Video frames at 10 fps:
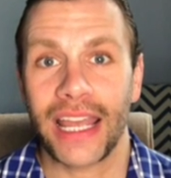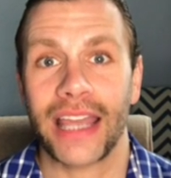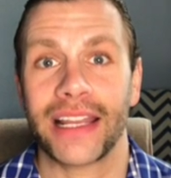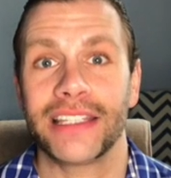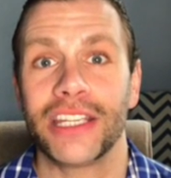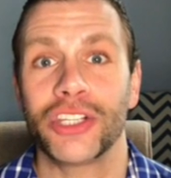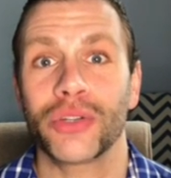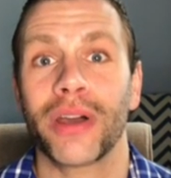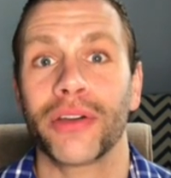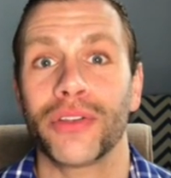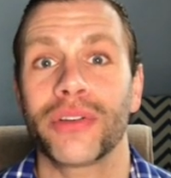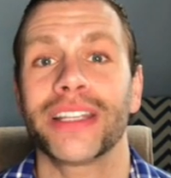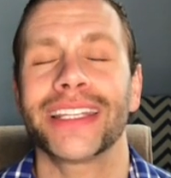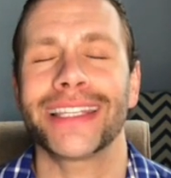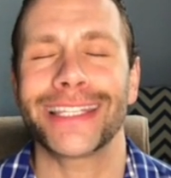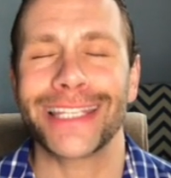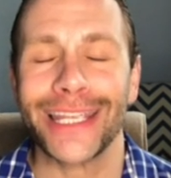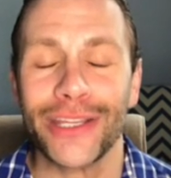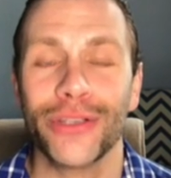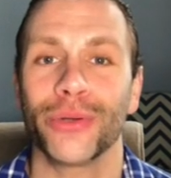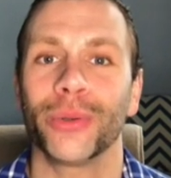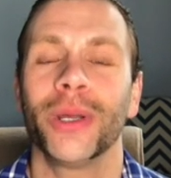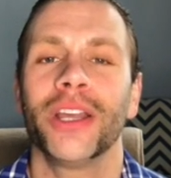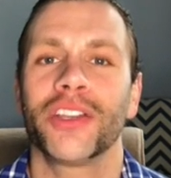and I teach you how you can continue